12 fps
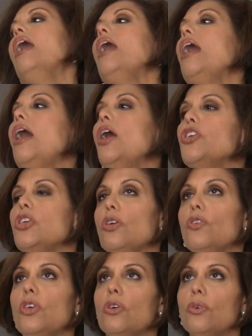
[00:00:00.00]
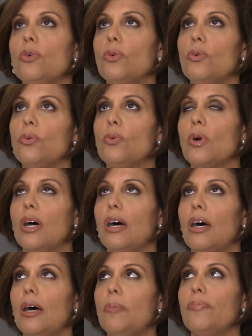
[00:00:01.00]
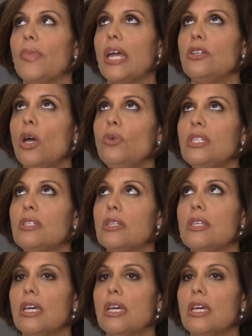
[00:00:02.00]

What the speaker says: I noticed